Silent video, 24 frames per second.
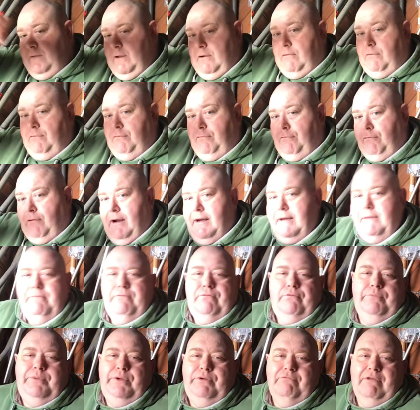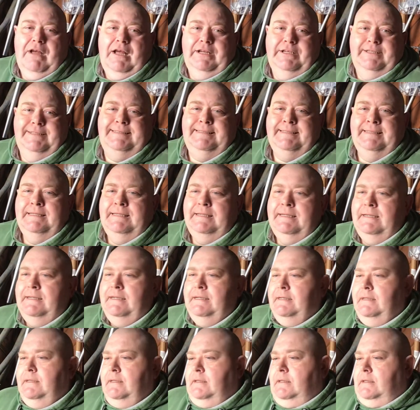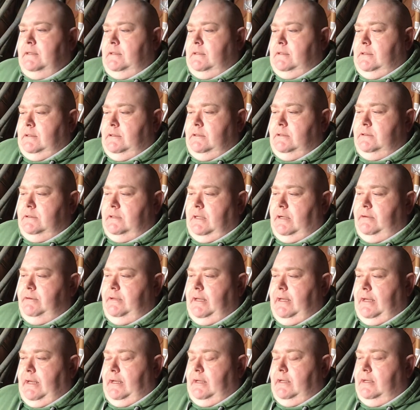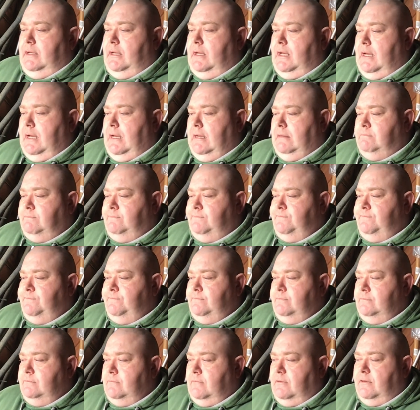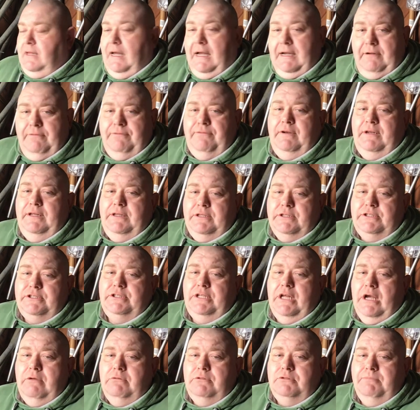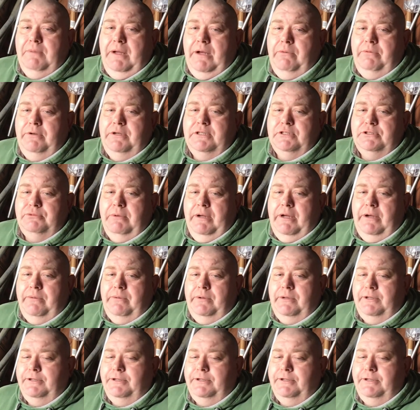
frame for me runners. So yeah, thankfully the snow's melting as well.